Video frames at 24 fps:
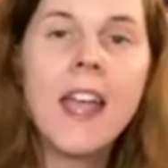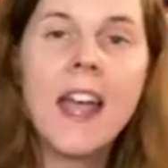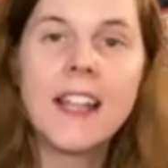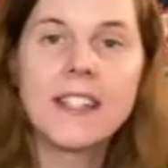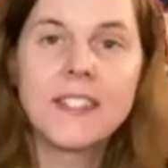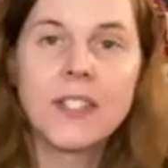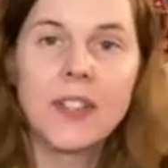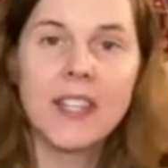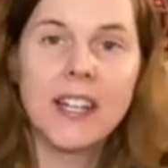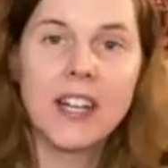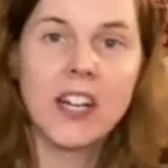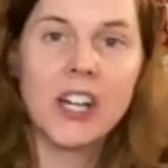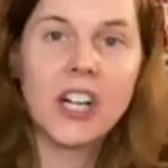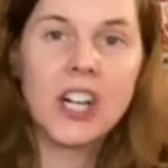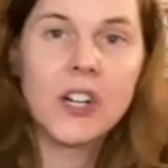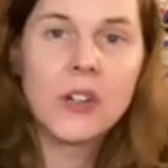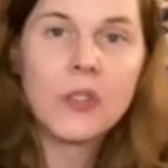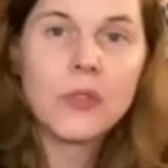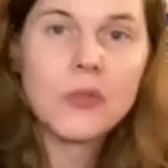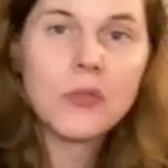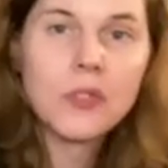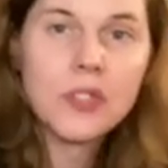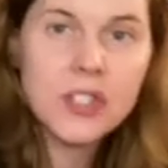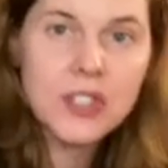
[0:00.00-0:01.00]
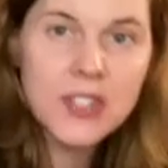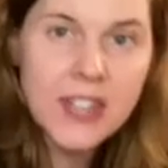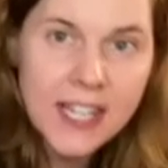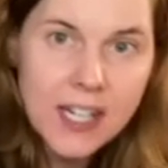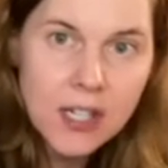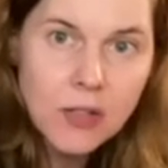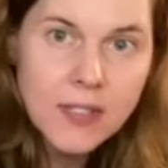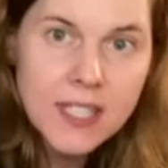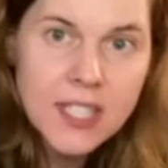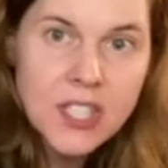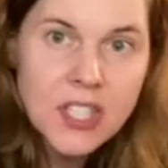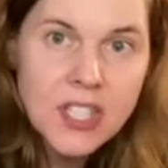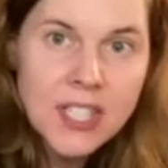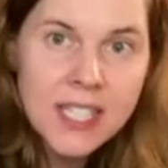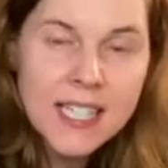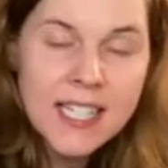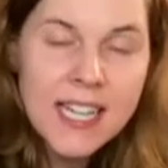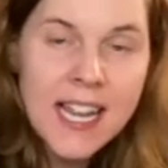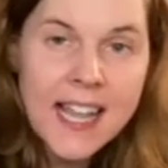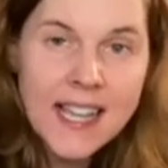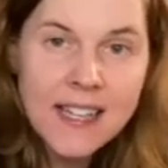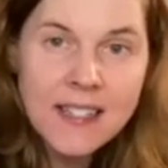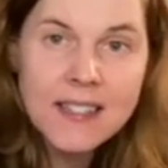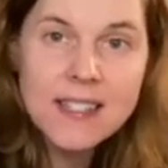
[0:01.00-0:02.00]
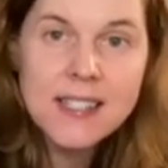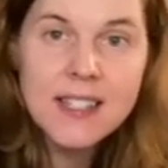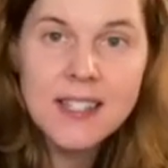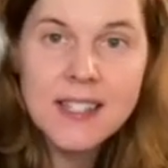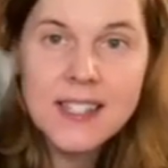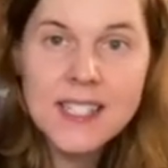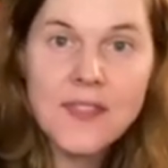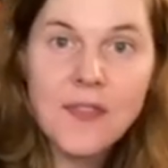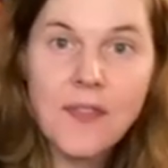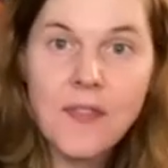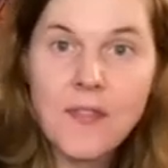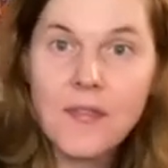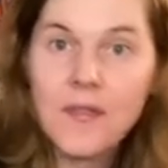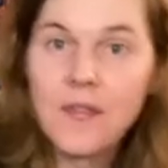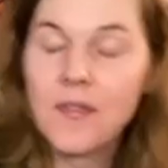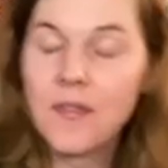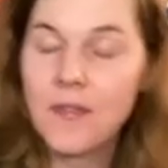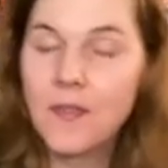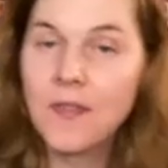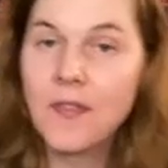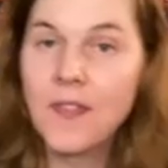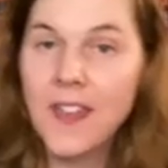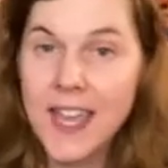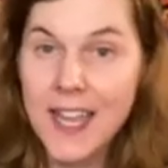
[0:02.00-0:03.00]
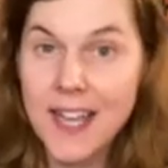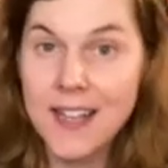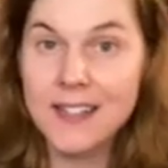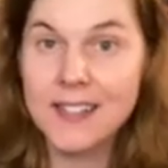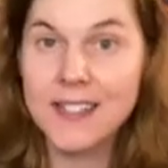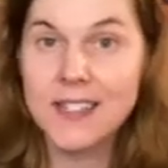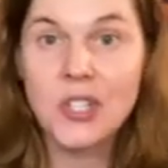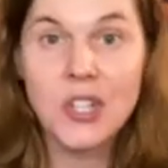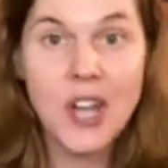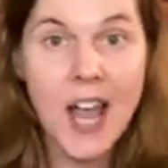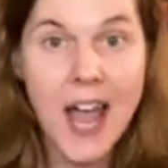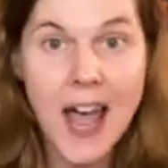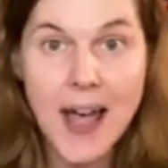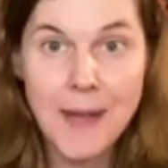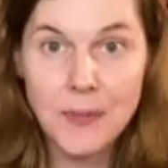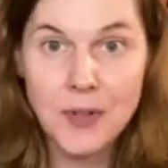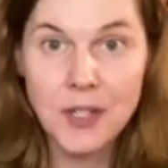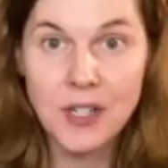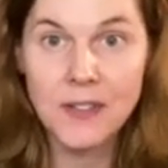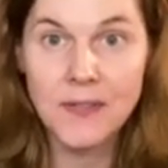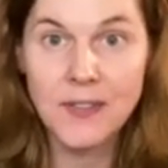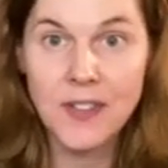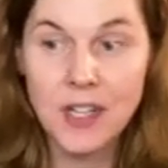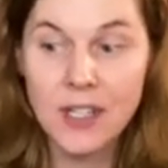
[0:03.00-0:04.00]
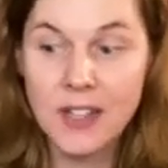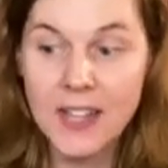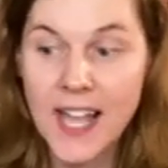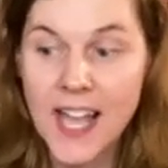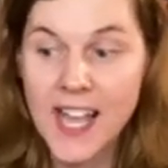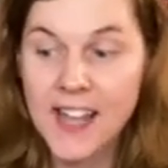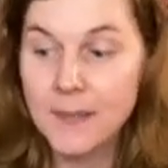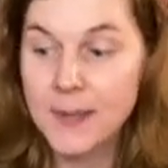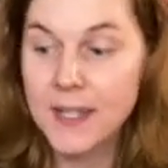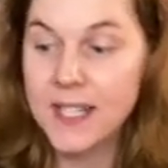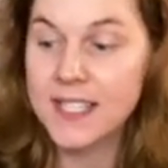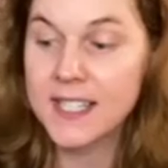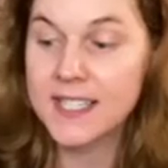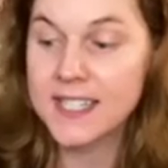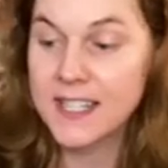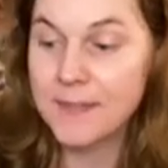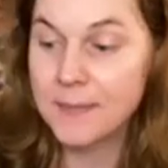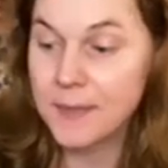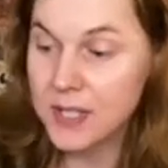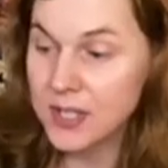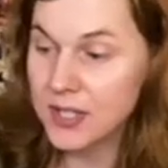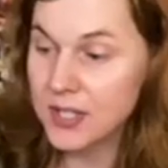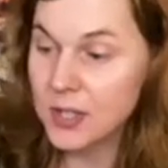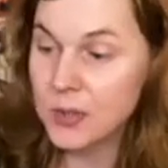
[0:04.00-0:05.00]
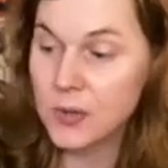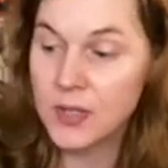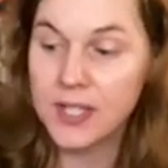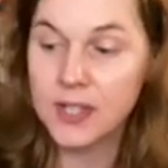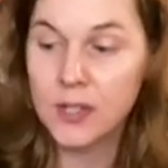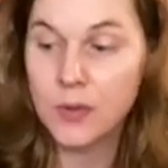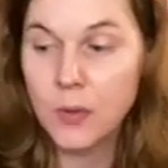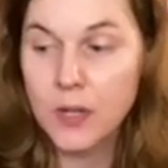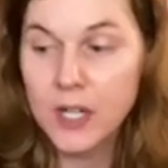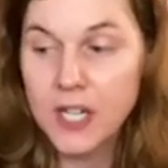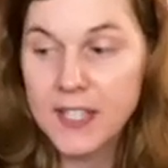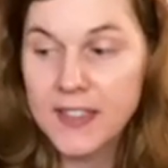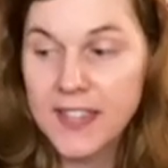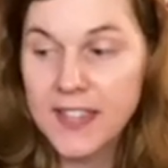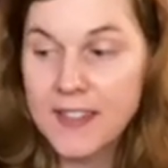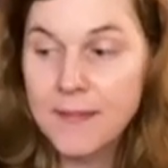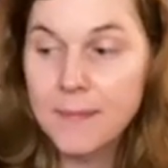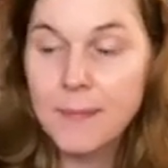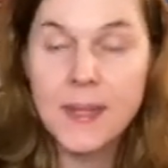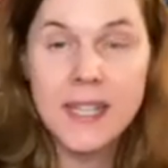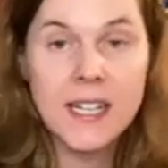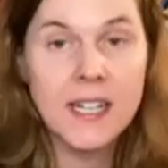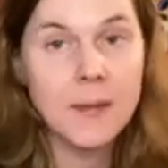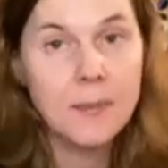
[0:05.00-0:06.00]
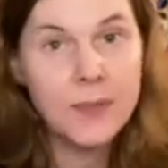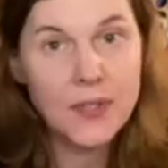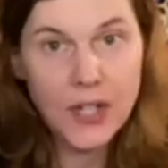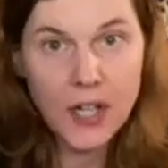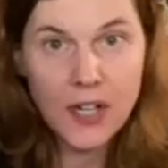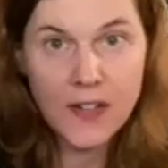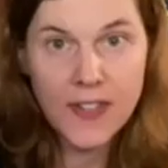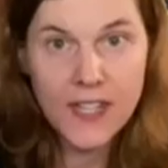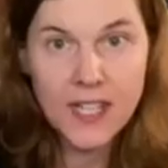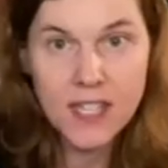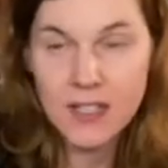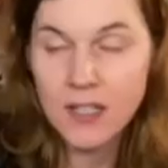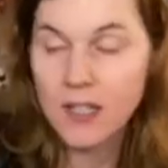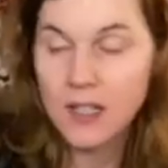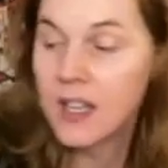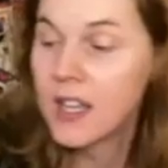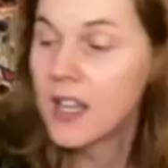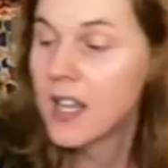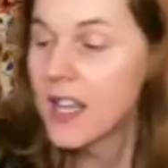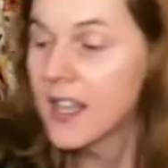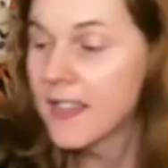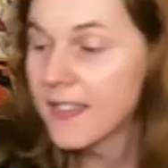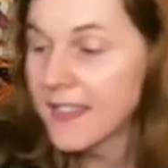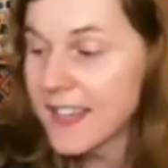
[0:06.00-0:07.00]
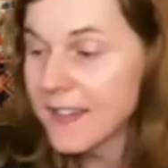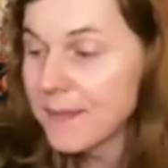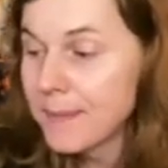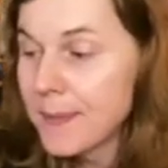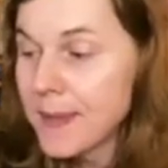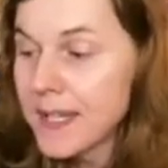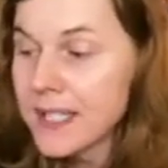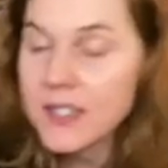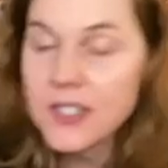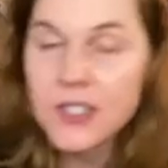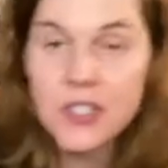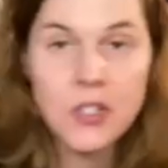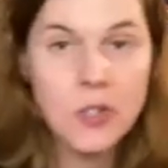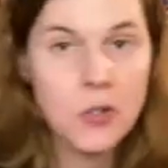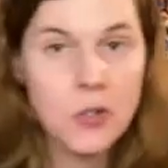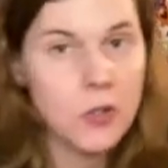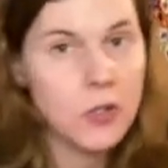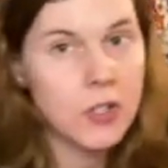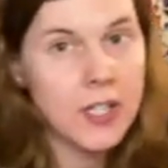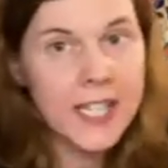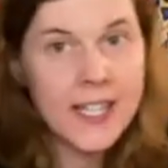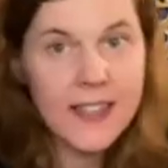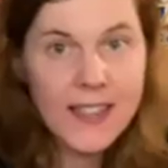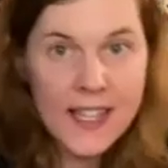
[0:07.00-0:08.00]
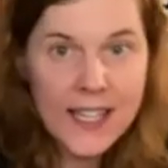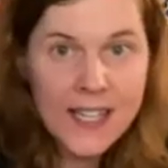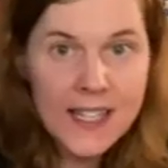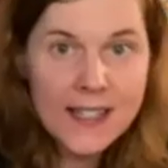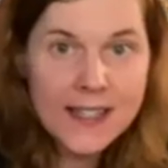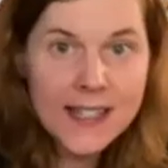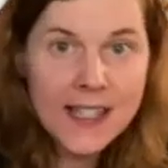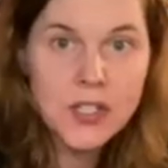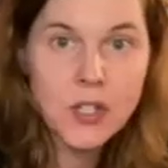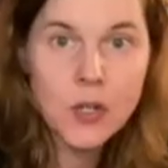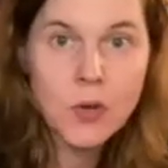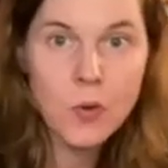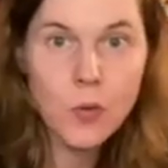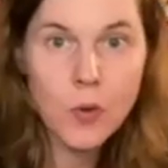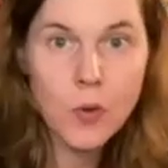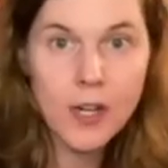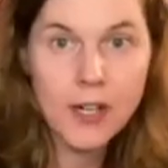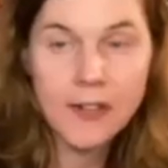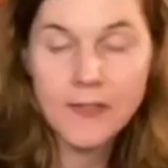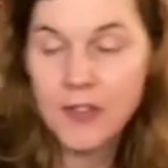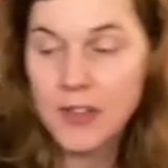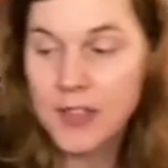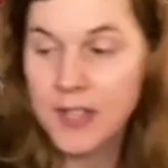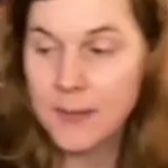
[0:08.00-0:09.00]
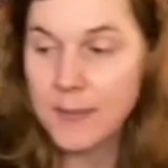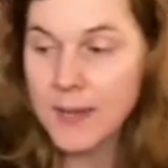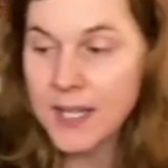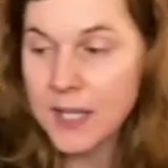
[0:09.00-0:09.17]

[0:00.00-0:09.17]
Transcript: So they're reaching an end to this phase, this chapter of their life, because they've been doing the work, they've been observing, they've been destroying things that don't work for them